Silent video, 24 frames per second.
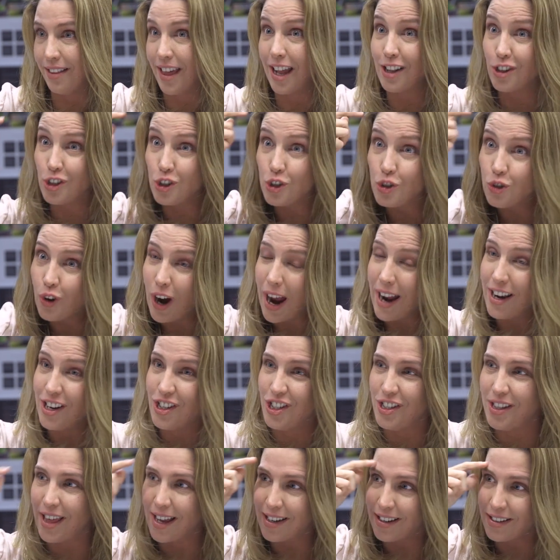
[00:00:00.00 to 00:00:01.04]
that
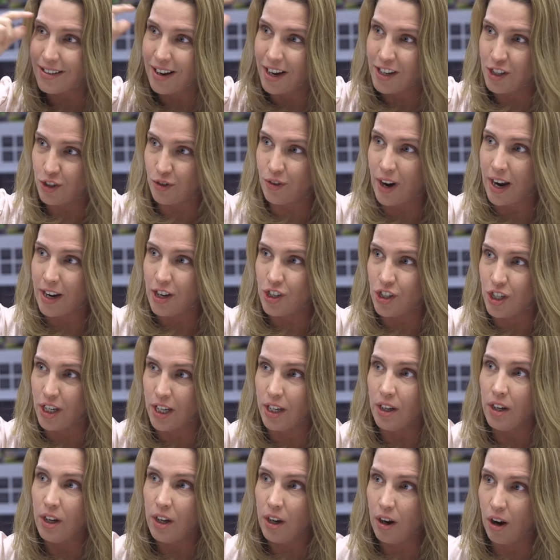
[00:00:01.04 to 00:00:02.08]
strategy, that design
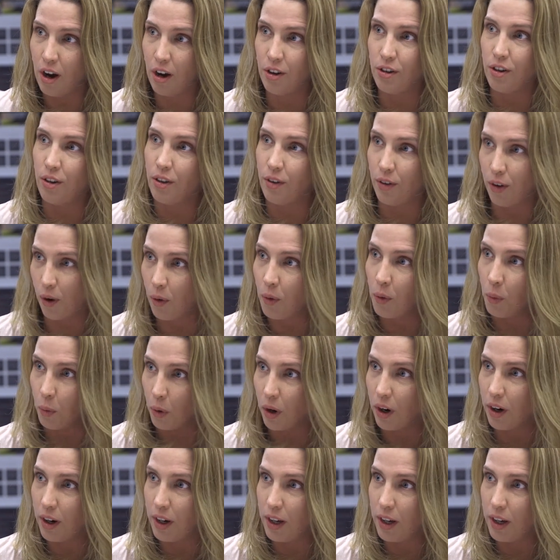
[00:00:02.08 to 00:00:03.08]
strategy onto their own work.